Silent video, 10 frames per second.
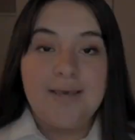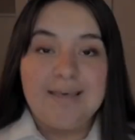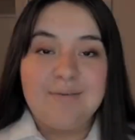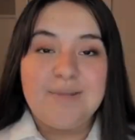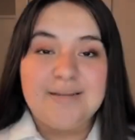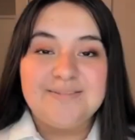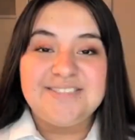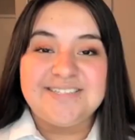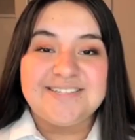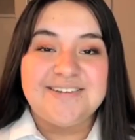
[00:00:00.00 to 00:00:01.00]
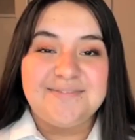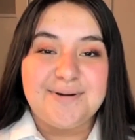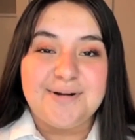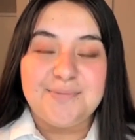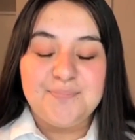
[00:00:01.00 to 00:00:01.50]
Hi, my name is Jessica
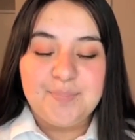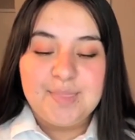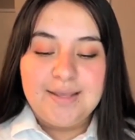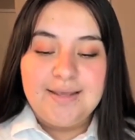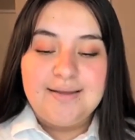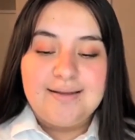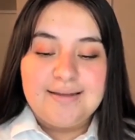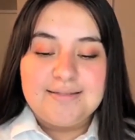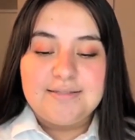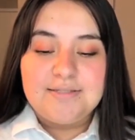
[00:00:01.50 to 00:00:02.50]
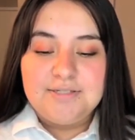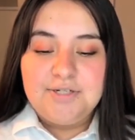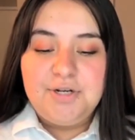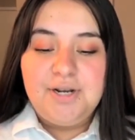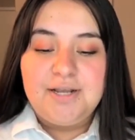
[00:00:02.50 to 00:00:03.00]
Navarro. As a
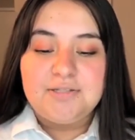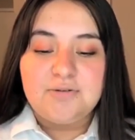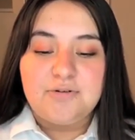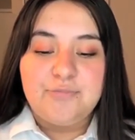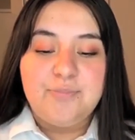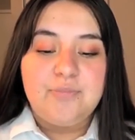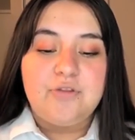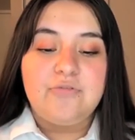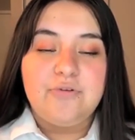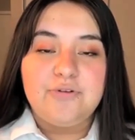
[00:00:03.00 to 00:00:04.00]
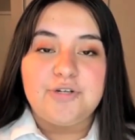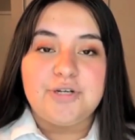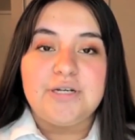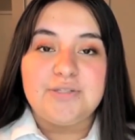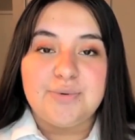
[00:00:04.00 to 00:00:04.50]
senior in high school, the
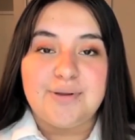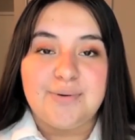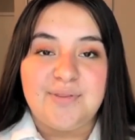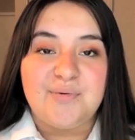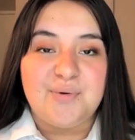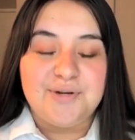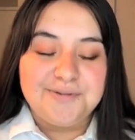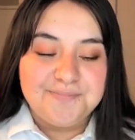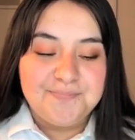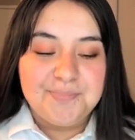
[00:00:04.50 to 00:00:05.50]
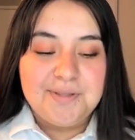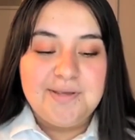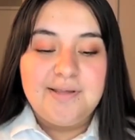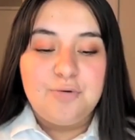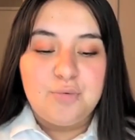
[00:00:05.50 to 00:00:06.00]
future is right around the corner.
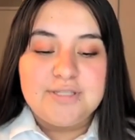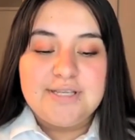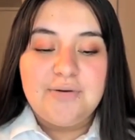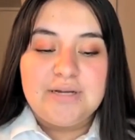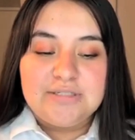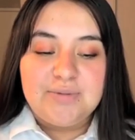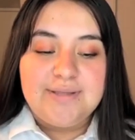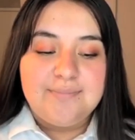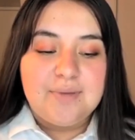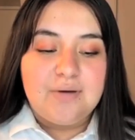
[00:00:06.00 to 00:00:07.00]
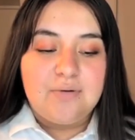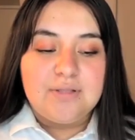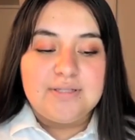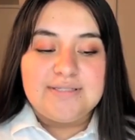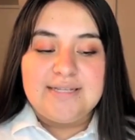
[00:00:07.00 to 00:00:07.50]
Once I graduate, I
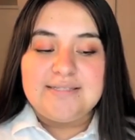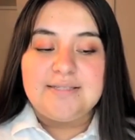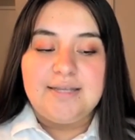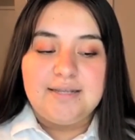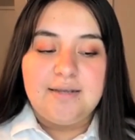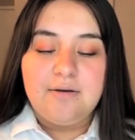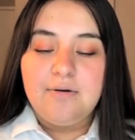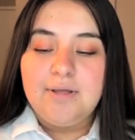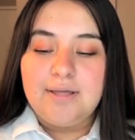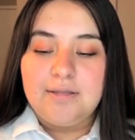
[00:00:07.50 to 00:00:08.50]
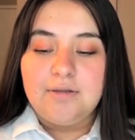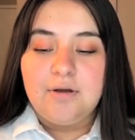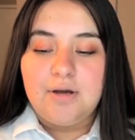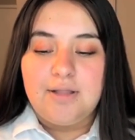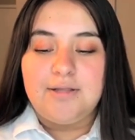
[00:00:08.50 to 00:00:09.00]
will attend Santiago Canyon
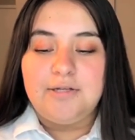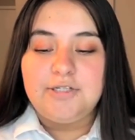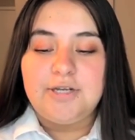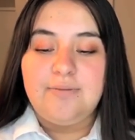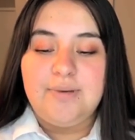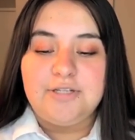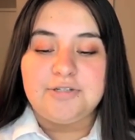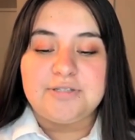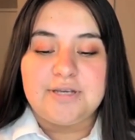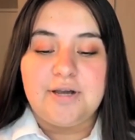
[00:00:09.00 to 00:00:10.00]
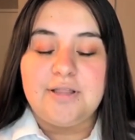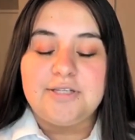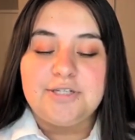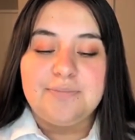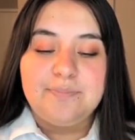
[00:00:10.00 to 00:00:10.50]
College and major in
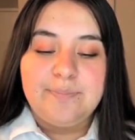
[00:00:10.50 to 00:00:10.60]
psychology.